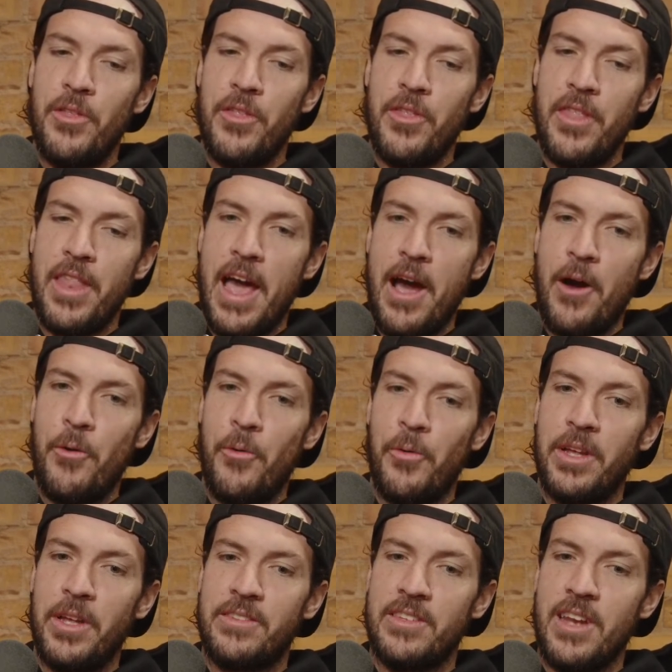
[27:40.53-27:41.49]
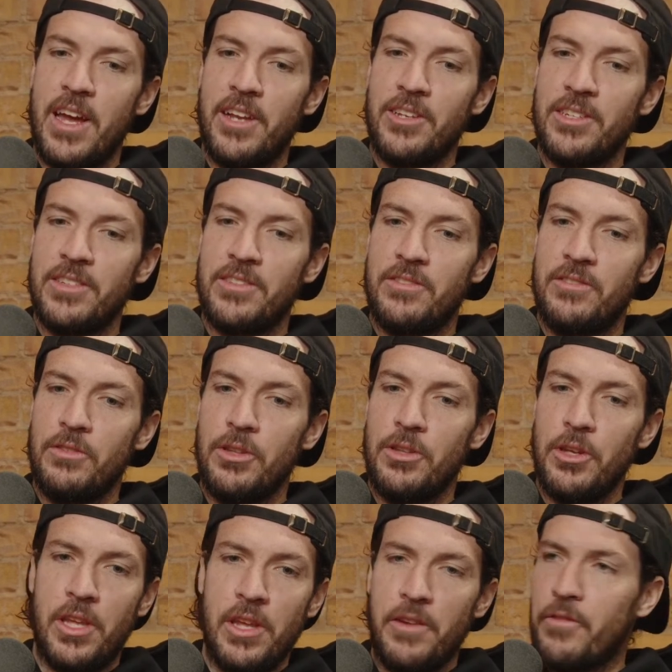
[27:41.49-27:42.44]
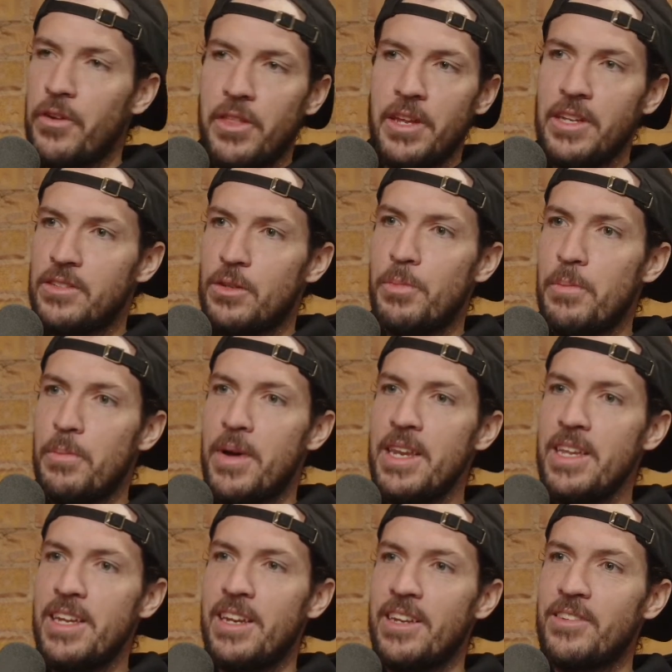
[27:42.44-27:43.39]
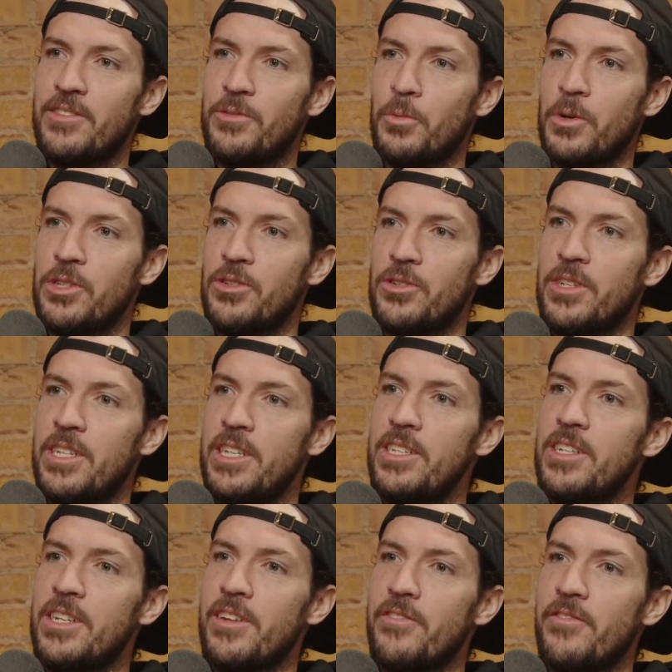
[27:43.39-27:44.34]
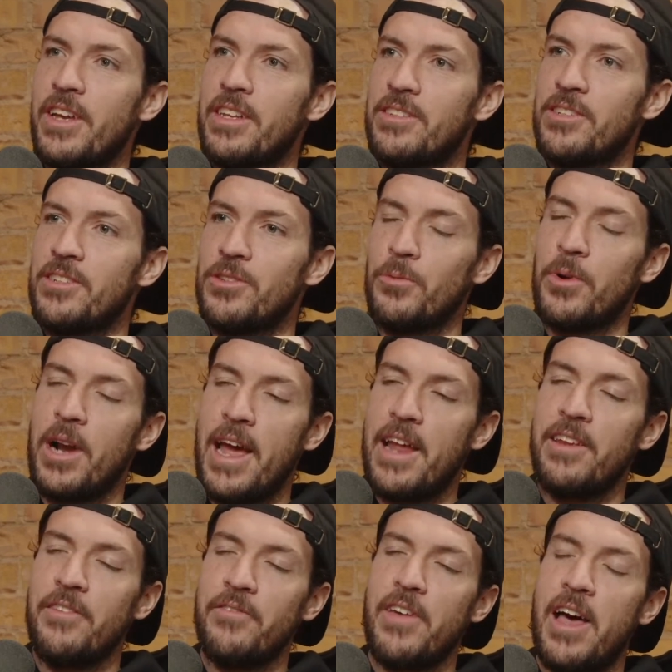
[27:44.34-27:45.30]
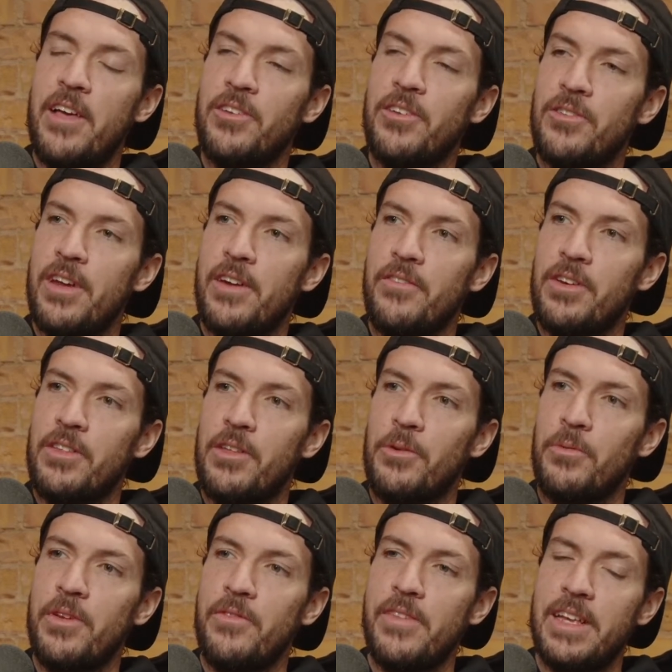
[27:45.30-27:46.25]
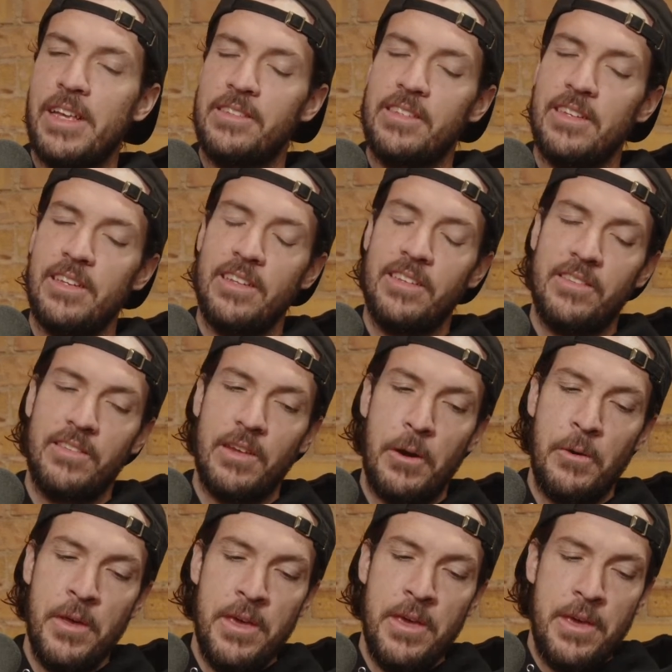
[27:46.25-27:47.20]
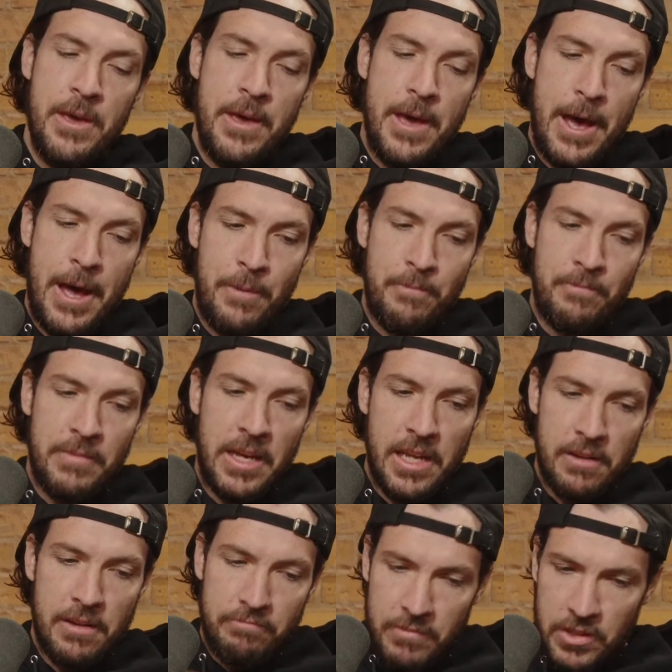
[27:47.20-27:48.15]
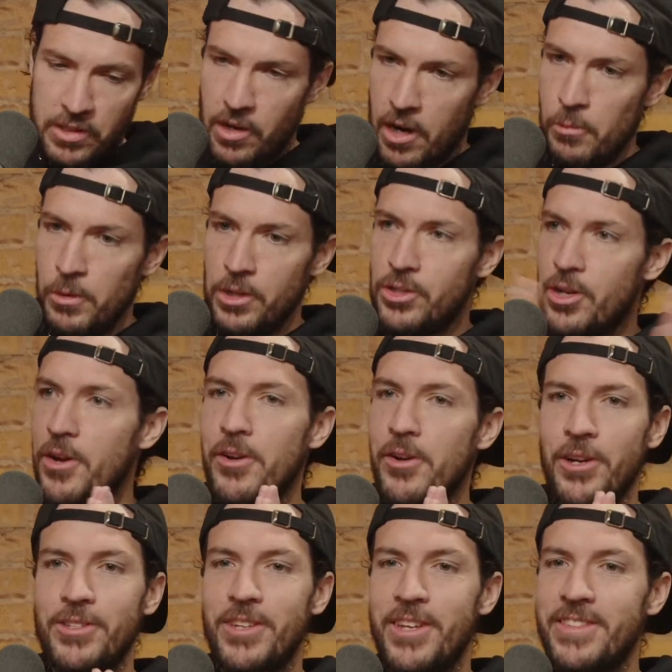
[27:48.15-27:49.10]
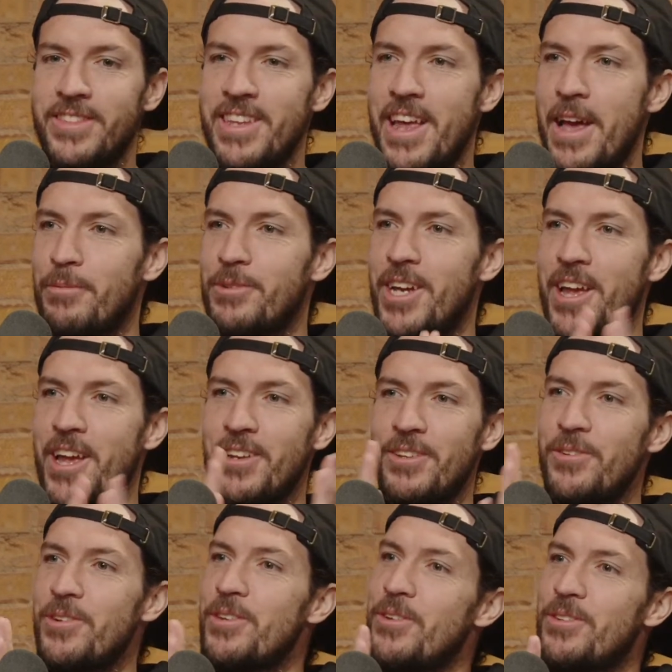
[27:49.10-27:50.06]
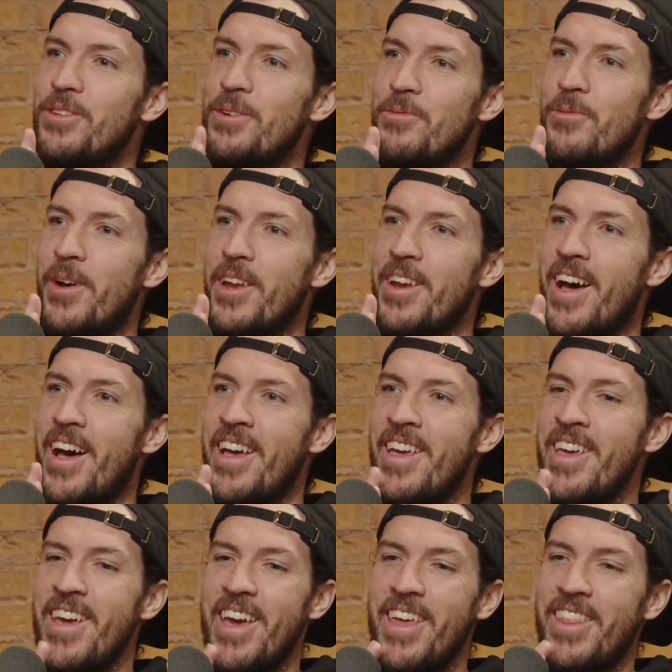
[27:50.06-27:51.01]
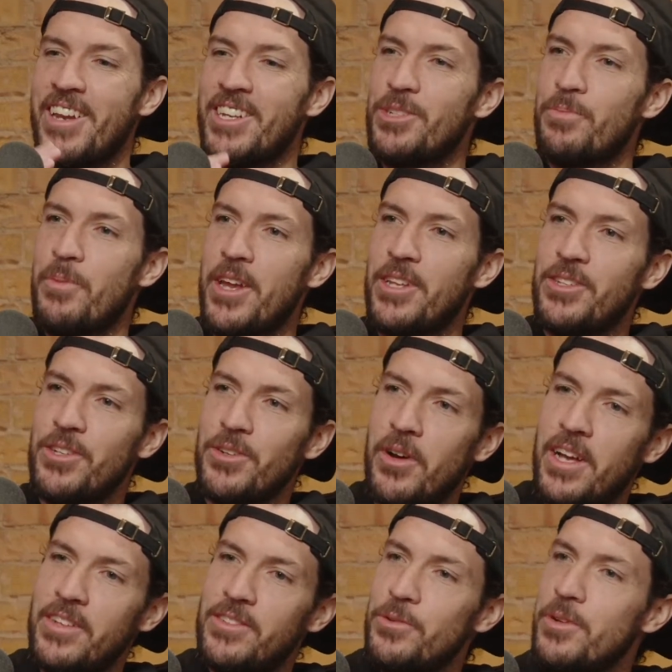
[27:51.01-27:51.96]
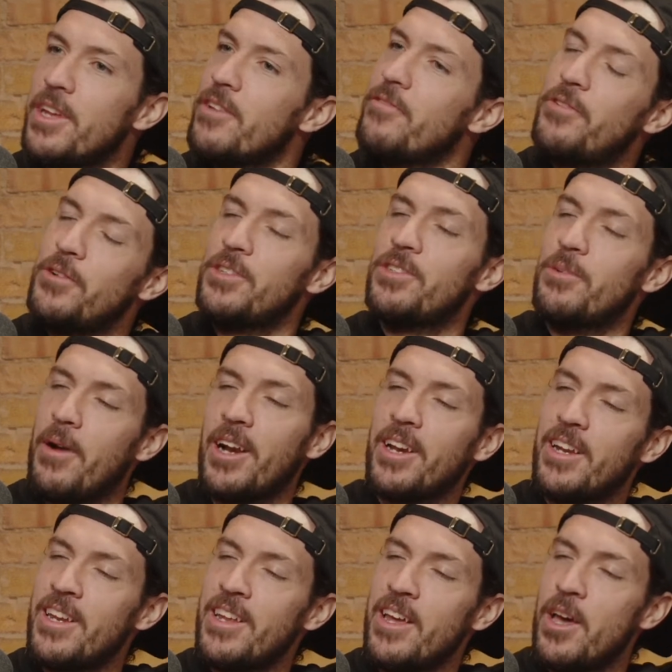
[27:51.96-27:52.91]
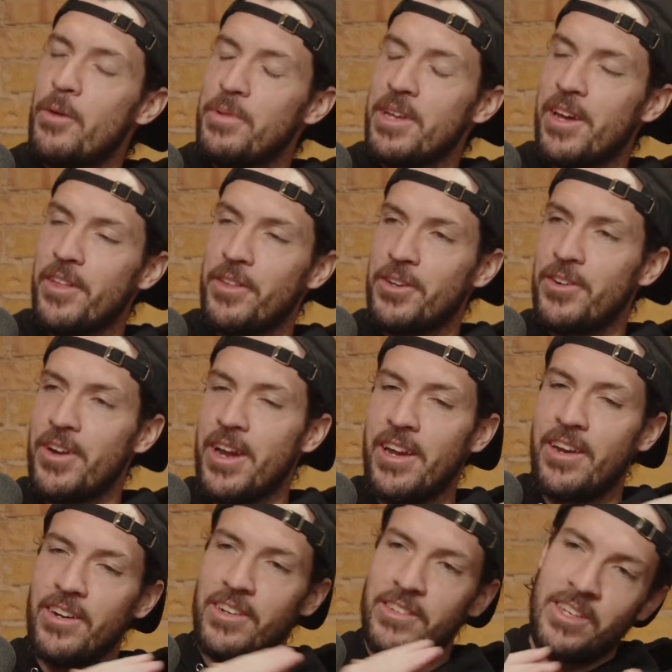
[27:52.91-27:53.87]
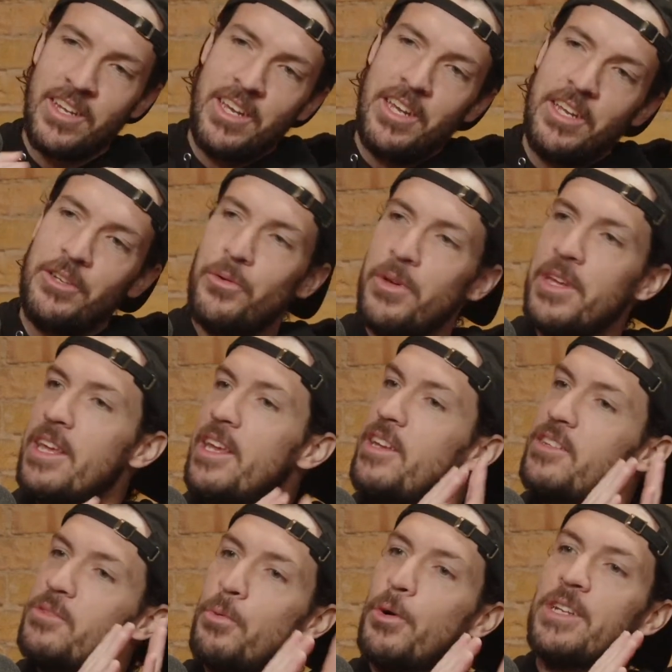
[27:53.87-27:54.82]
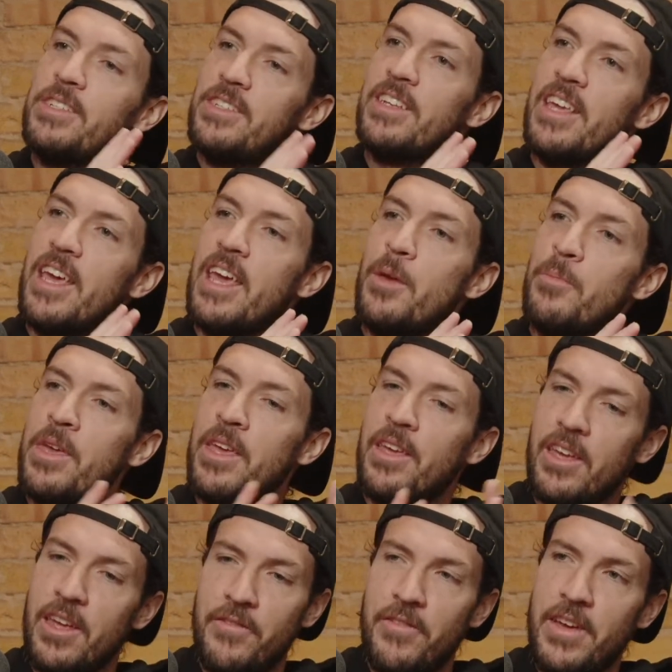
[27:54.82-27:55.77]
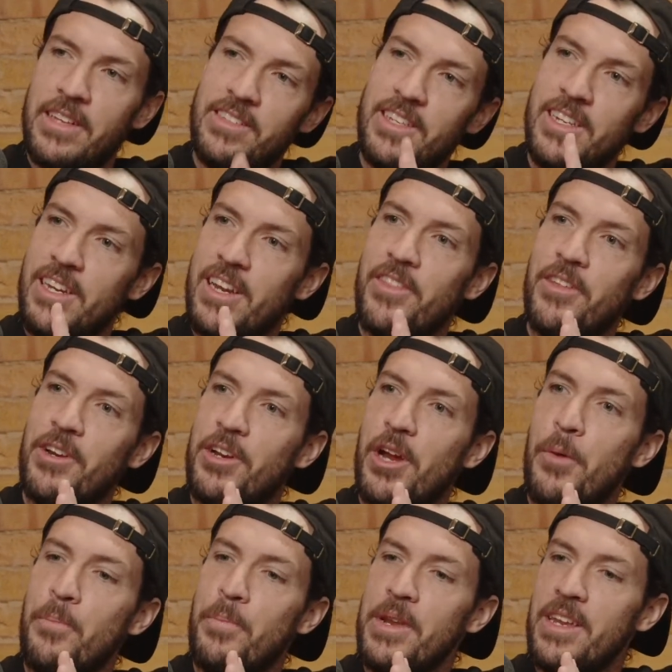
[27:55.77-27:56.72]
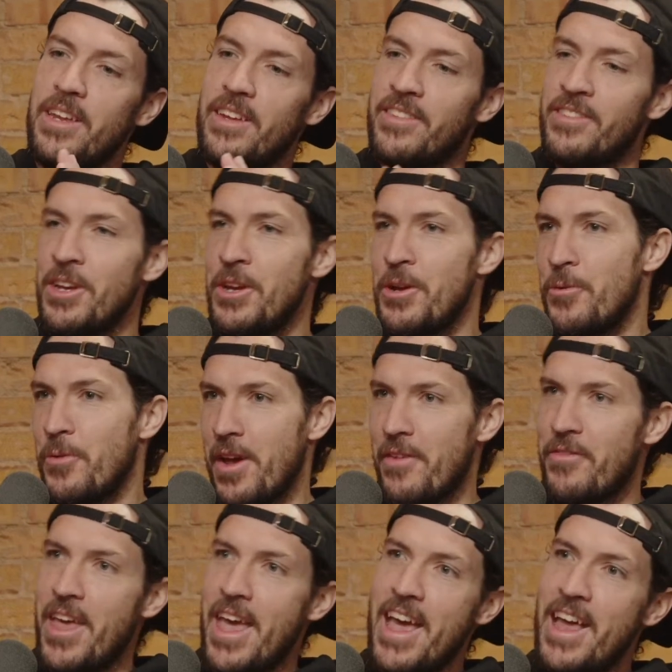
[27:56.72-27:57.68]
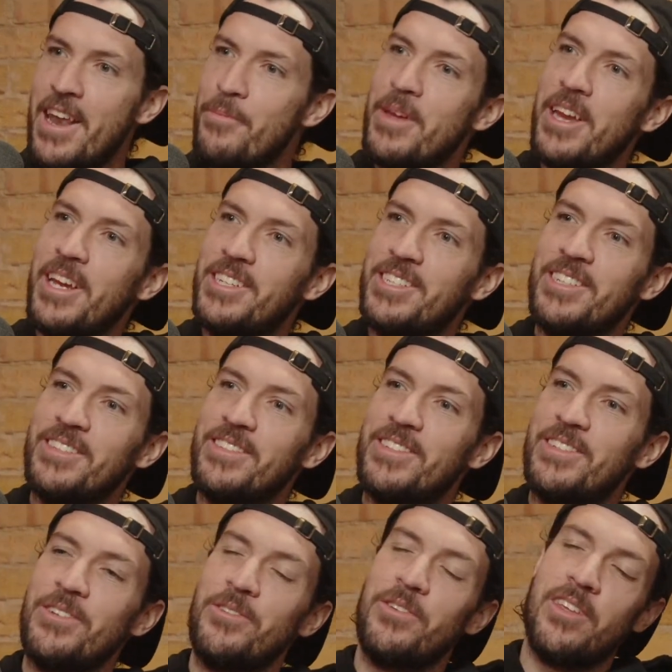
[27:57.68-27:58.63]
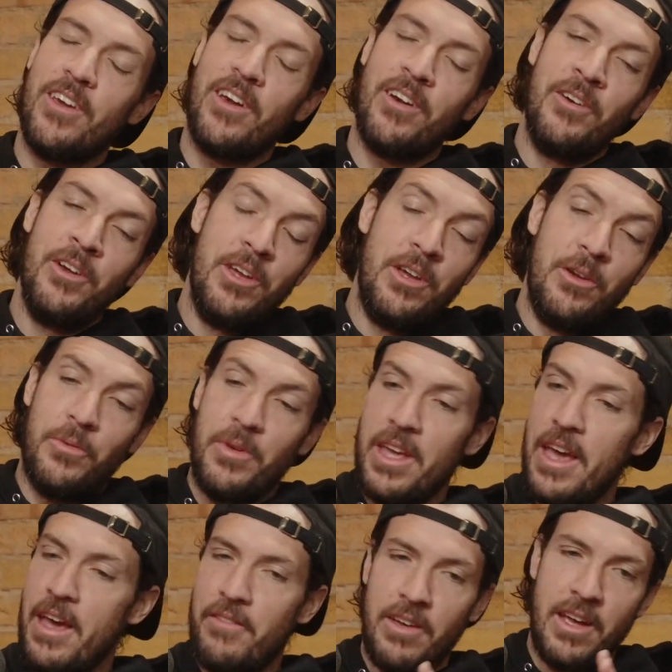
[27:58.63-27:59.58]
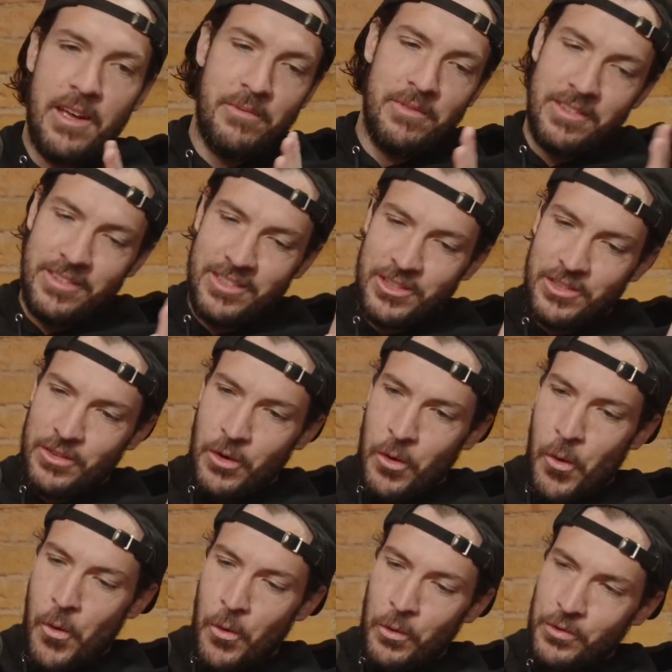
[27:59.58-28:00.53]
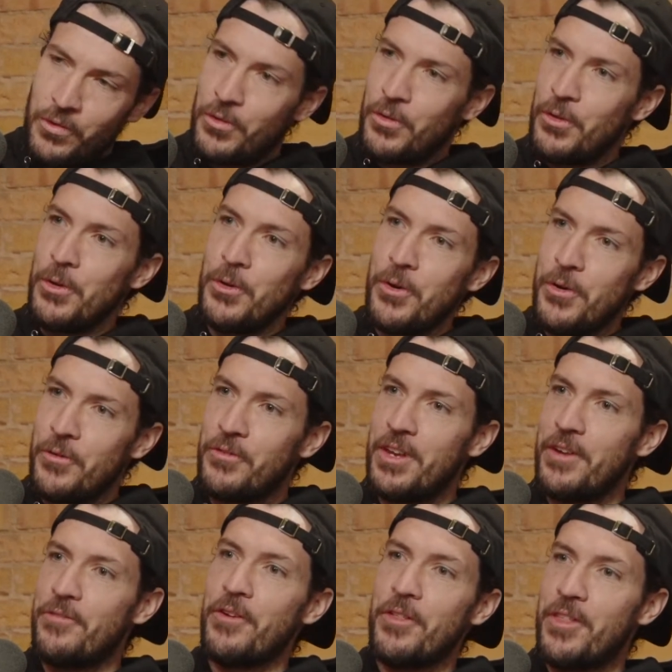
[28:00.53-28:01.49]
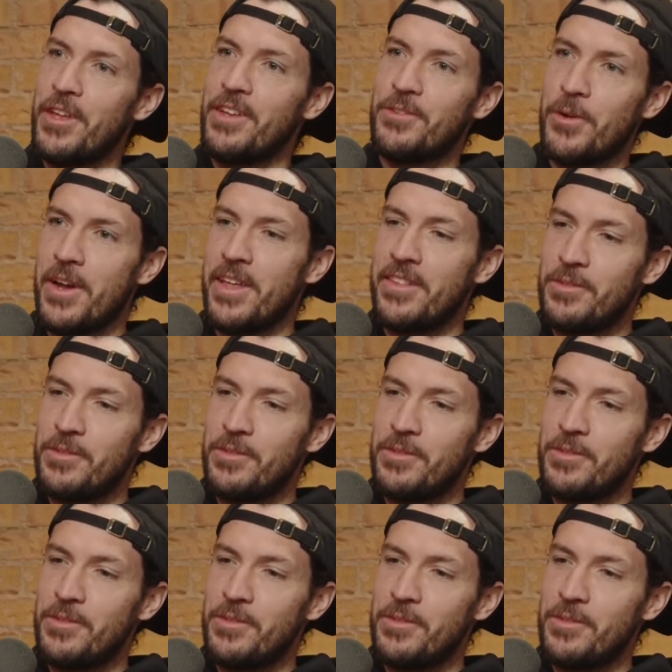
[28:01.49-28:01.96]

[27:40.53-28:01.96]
now it's not just looking for things to put money in, we're strategic investors and we're adding value to everything we invest in. And so again, it started with Shonduras on Snapchat and doing YouTube and whatnot, and then it spread to us doing influencer marketing, helping other creators, doing esports and gaming, investing in other companies. We have the animation studio. We have just a whole slew of different things going on at